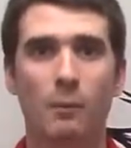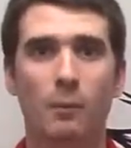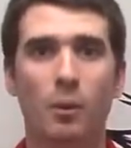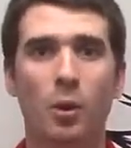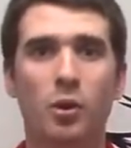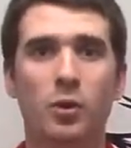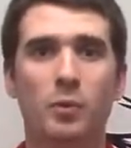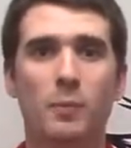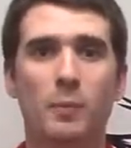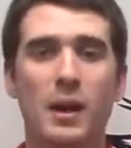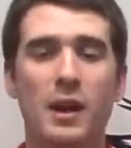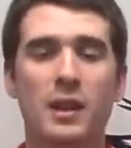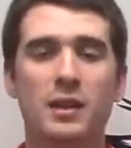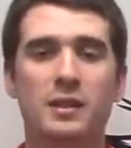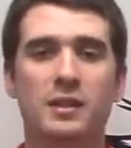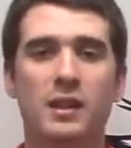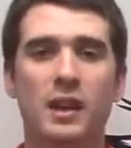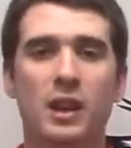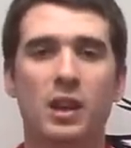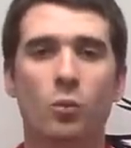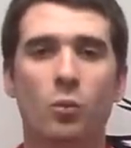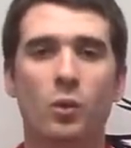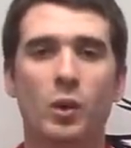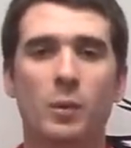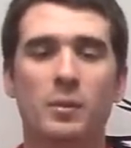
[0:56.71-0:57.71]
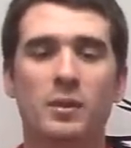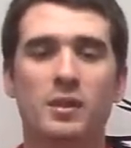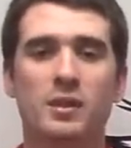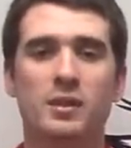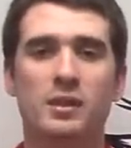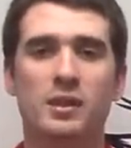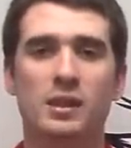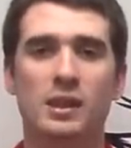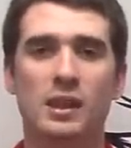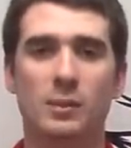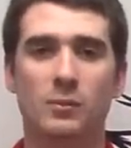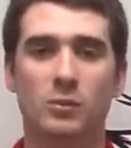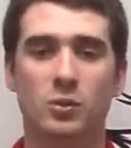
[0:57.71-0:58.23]
Both men's and
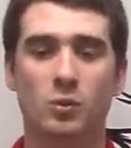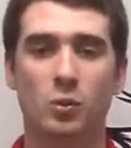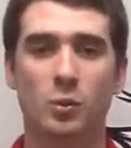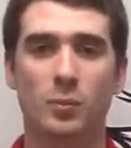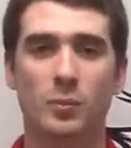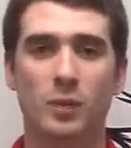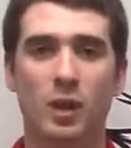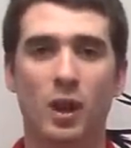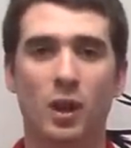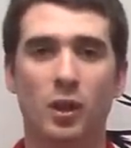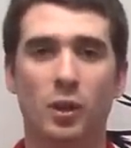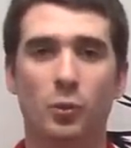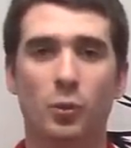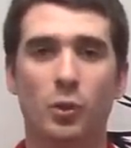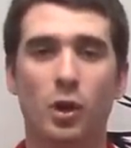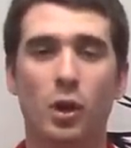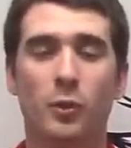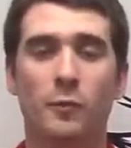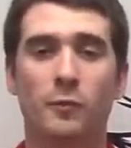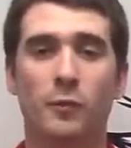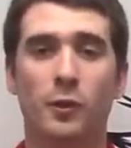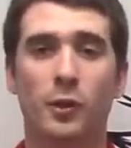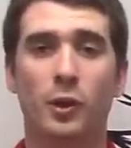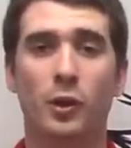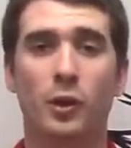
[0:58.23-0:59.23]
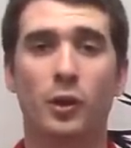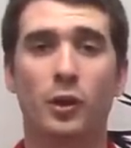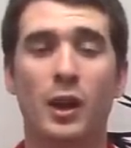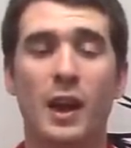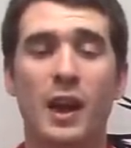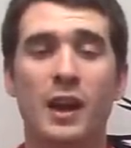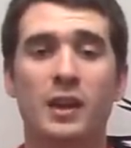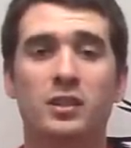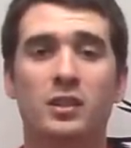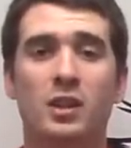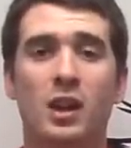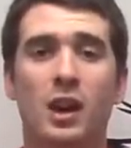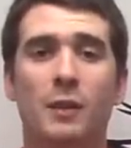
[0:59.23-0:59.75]
women's teams will be on the road for their
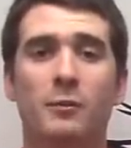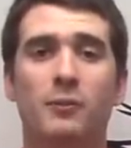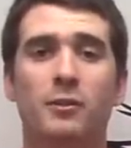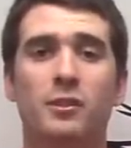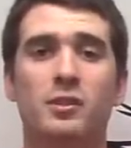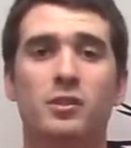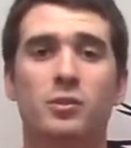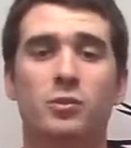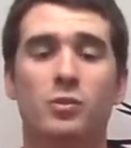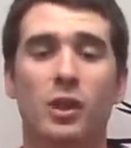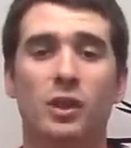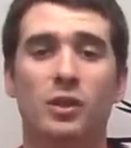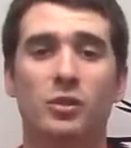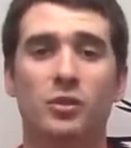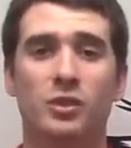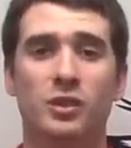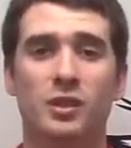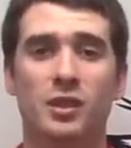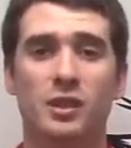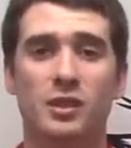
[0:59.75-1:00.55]
last conference regular